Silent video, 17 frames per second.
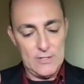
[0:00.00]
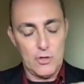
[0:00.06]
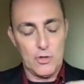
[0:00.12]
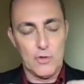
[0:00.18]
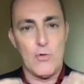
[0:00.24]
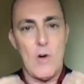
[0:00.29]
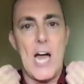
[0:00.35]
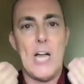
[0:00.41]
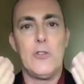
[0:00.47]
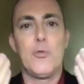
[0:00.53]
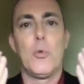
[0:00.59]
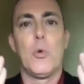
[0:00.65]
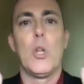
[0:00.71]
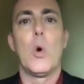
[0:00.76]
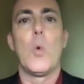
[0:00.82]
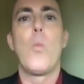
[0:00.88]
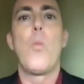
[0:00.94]

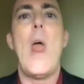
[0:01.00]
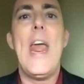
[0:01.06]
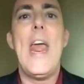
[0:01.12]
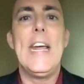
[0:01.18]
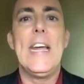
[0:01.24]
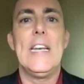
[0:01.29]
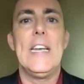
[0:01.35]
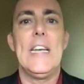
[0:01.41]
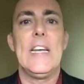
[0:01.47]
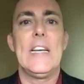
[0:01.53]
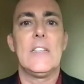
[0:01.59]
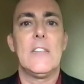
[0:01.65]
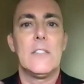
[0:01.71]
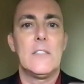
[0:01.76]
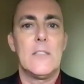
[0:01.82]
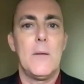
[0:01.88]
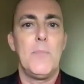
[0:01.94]
gradual awakening
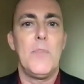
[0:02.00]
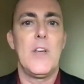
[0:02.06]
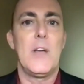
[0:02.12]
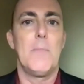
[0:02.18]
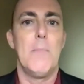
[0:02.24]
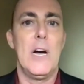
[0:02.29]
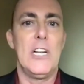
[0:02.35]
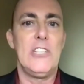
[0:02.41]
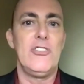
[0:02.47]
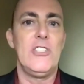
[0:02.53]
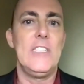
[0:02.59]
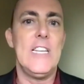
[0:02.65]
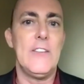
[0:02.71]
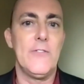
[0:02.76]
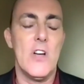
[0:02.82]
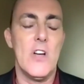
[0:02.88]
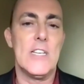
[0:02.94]
to something much
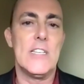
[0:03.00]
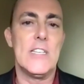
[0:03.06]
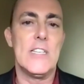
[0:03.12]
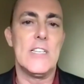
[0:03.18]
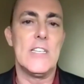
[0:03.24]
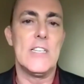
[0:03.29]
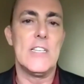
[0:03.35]
different.